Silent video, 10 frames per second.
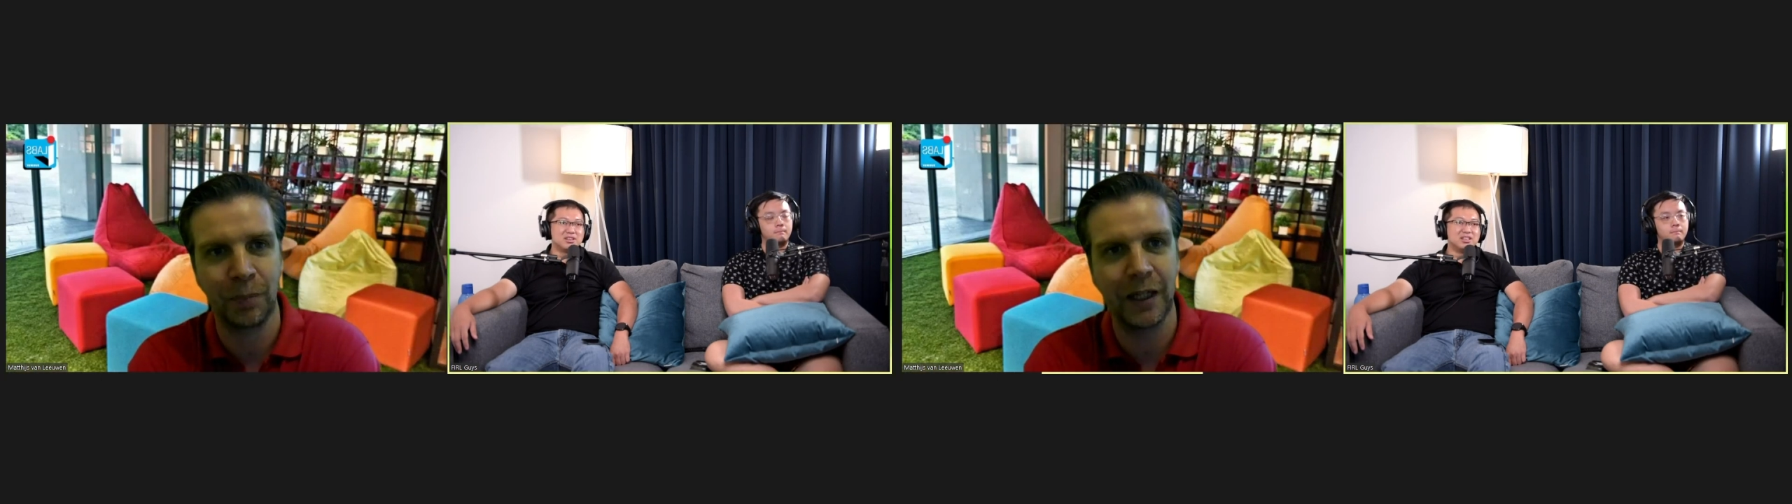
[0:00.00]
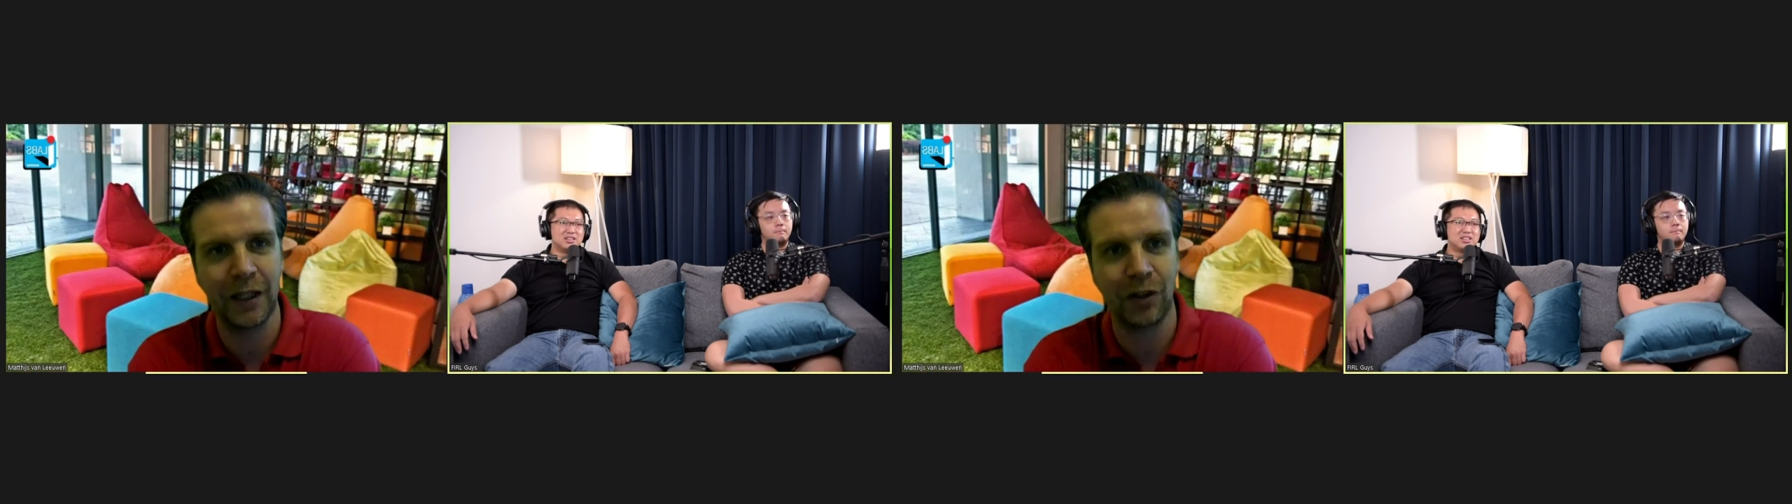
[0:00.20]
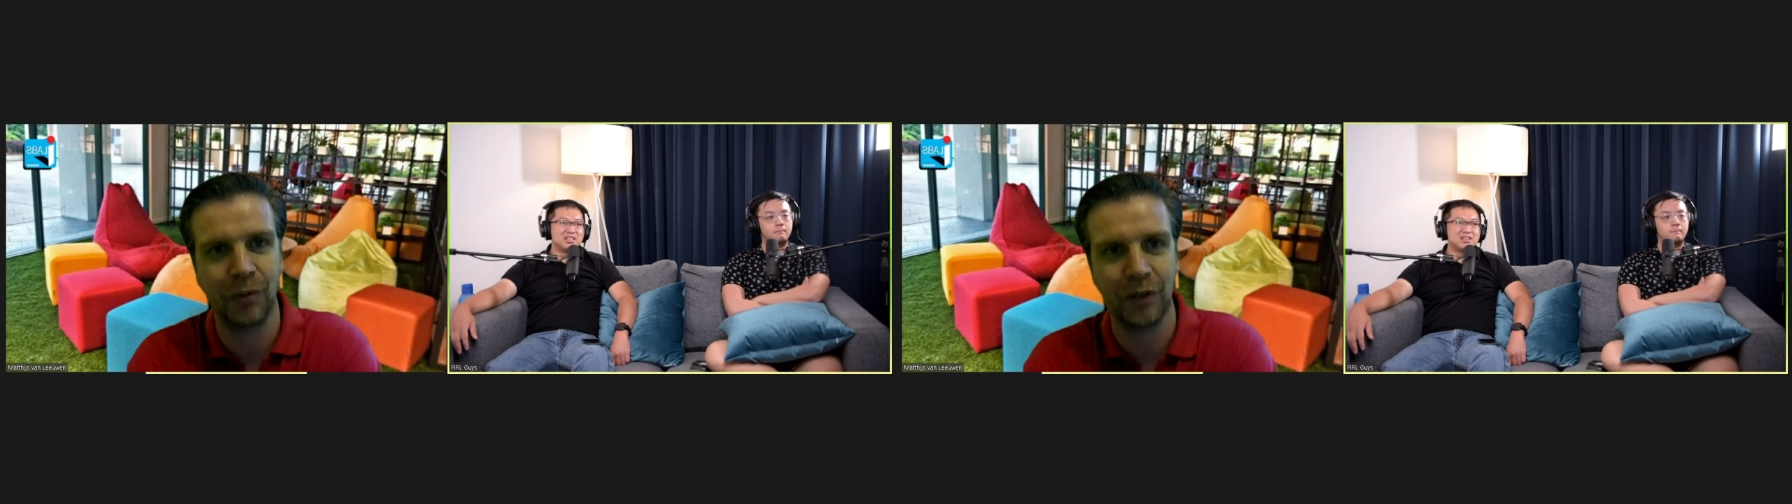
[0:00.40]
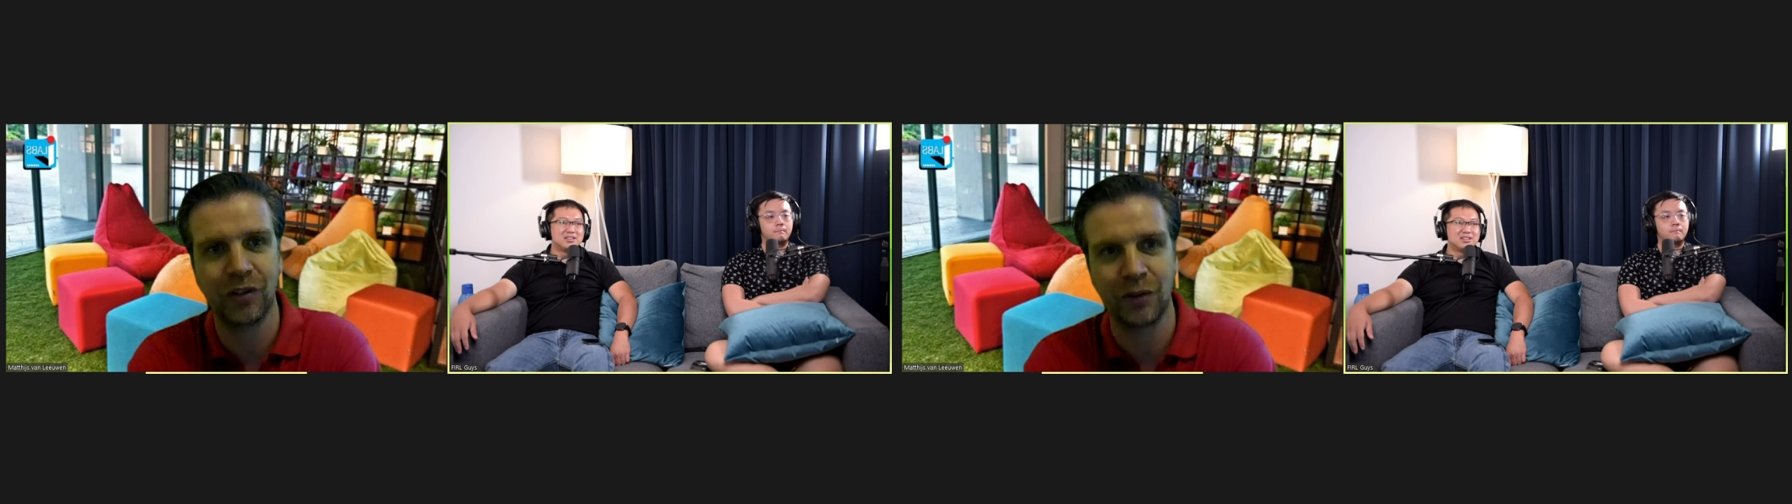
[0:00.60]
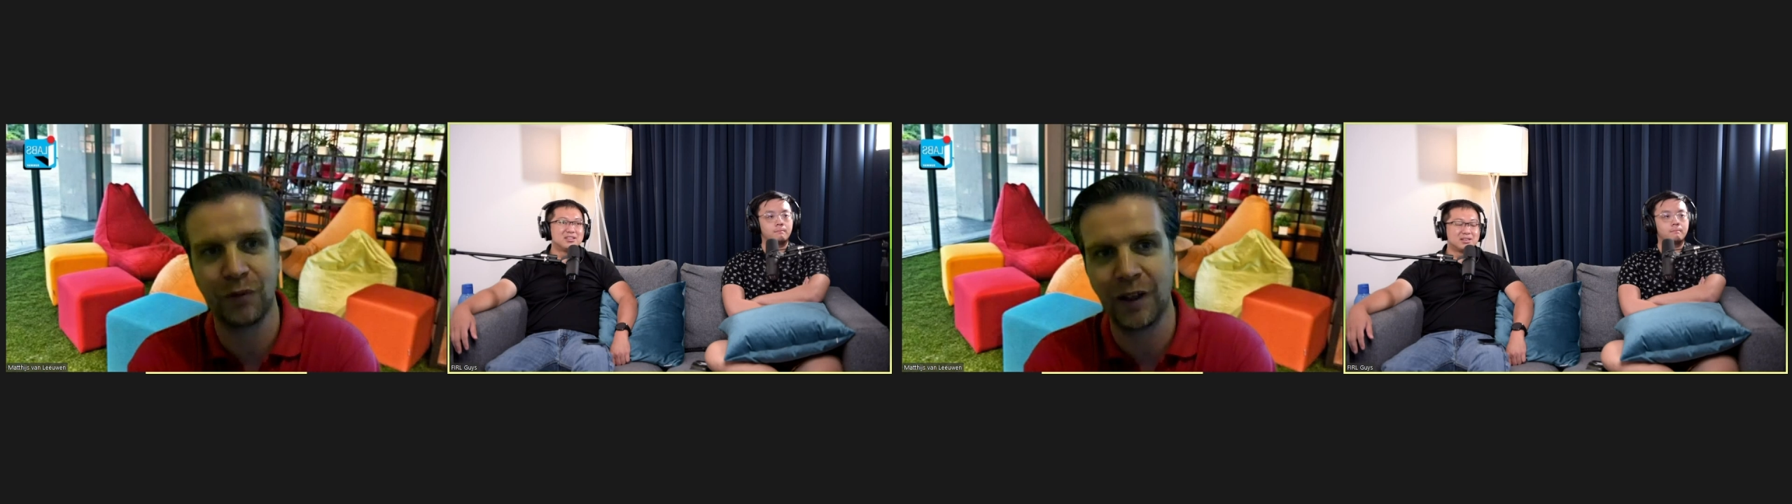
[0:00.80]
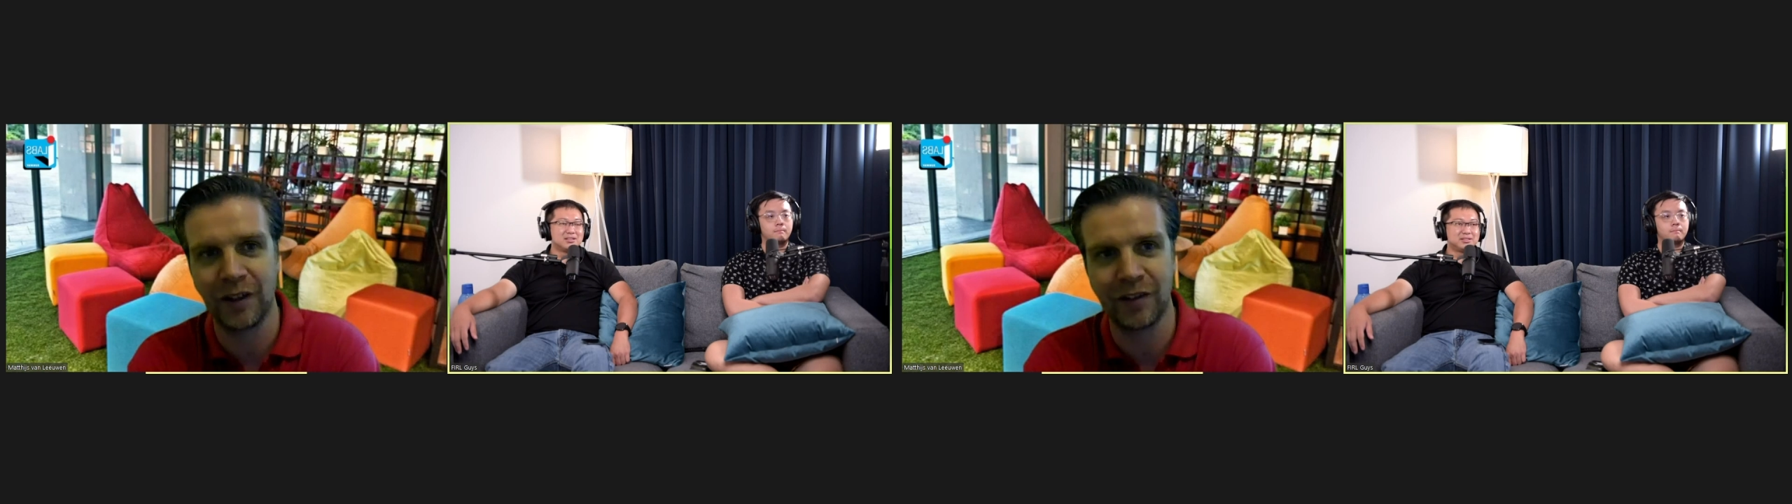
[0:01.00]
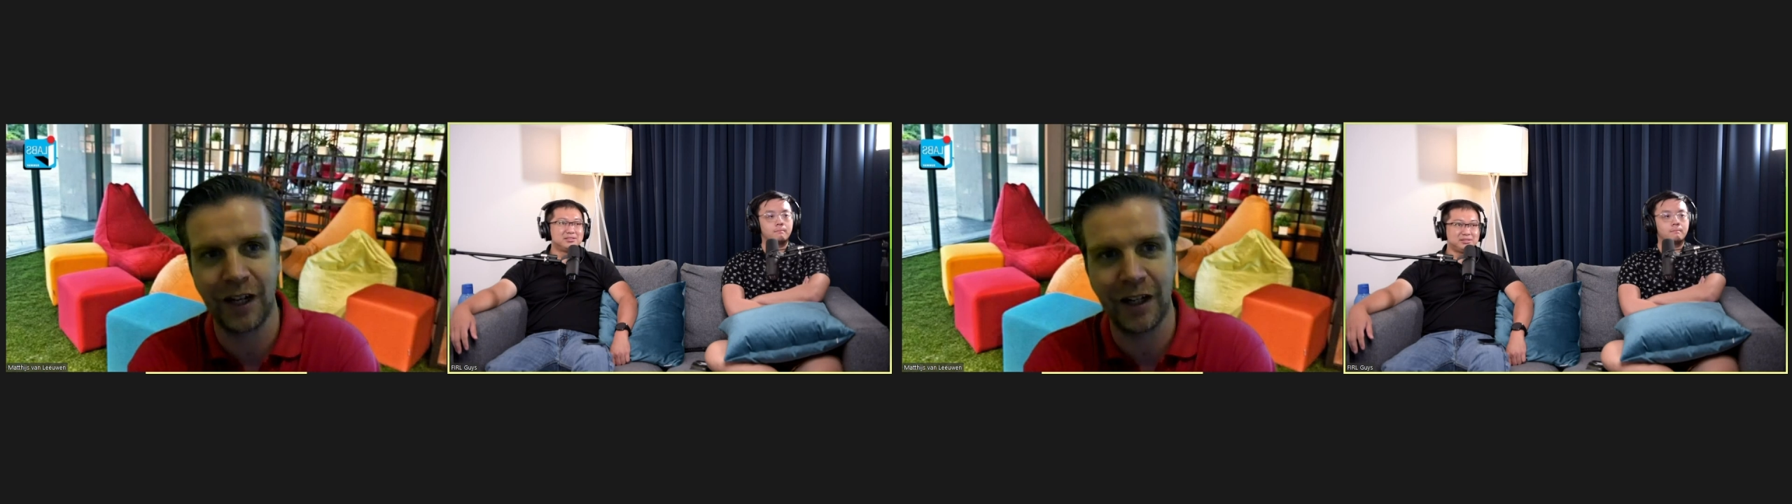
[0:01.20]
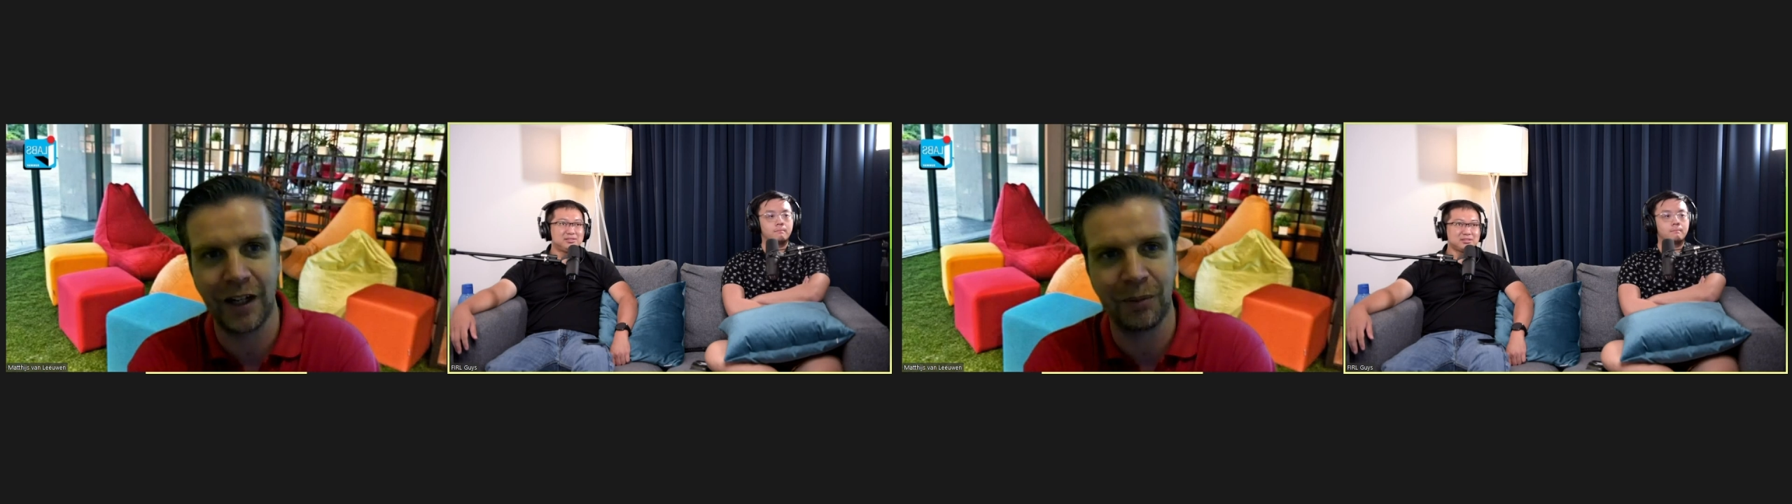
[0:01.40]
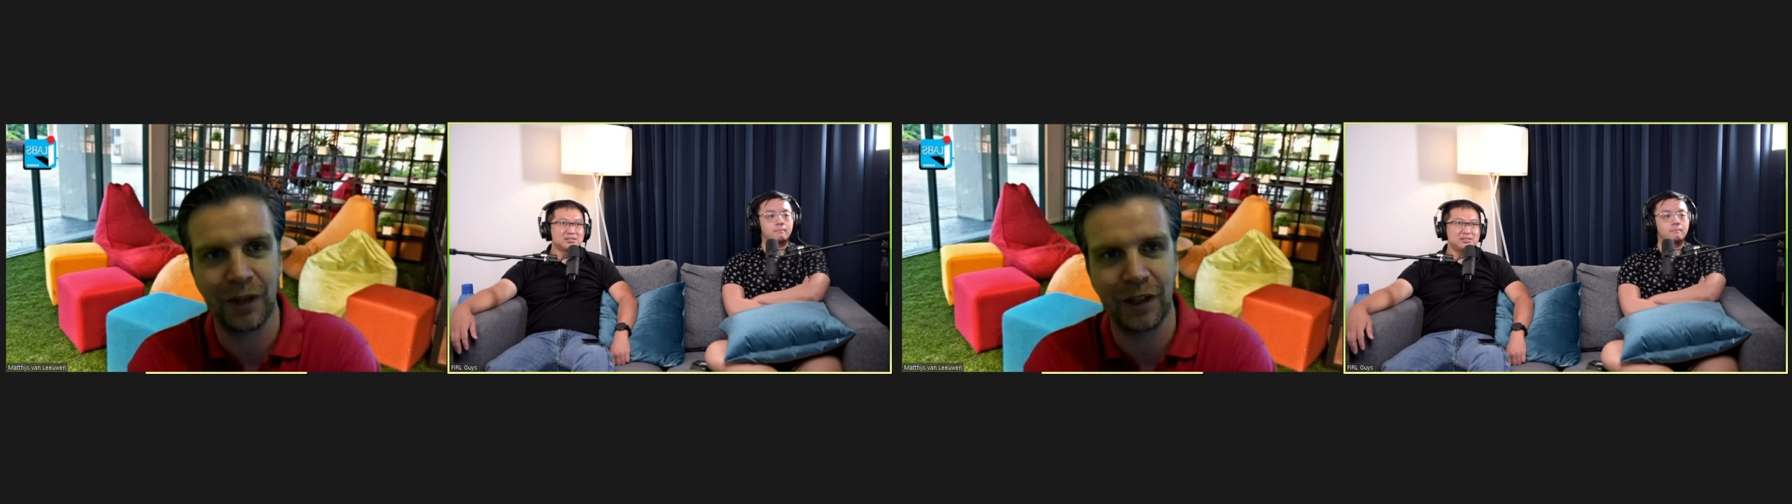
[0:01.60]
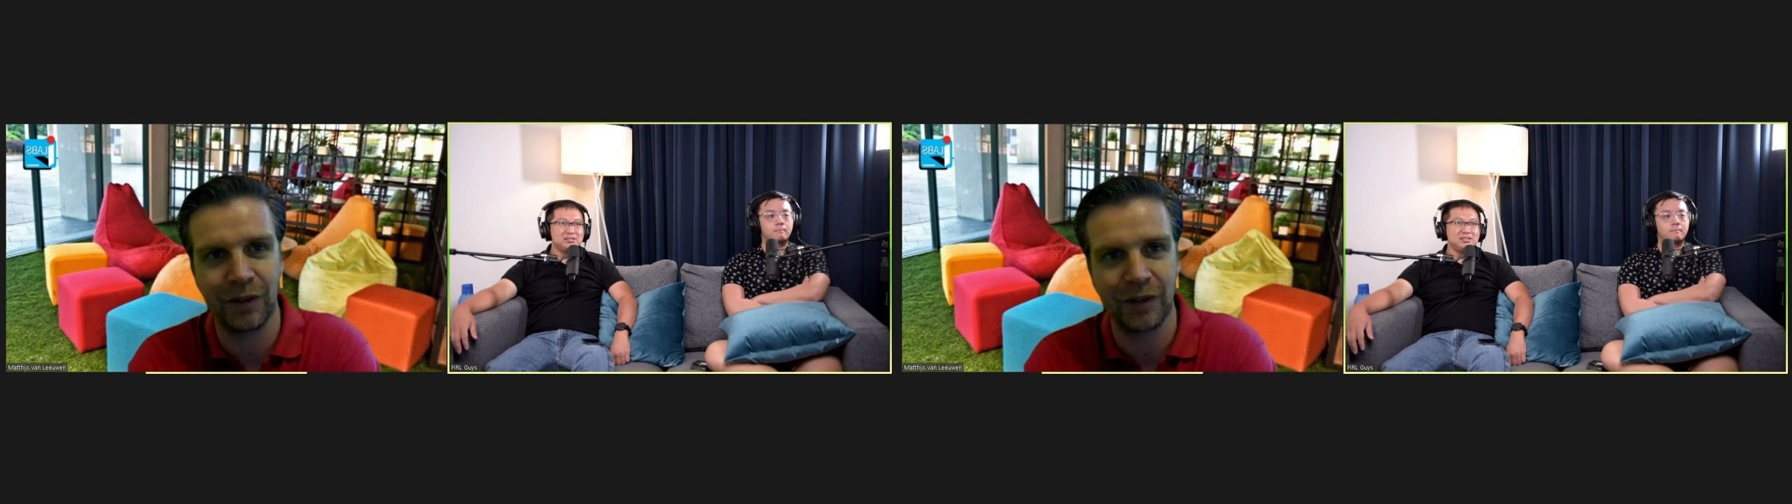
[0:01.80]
No bank loan wants to fund a startup, right,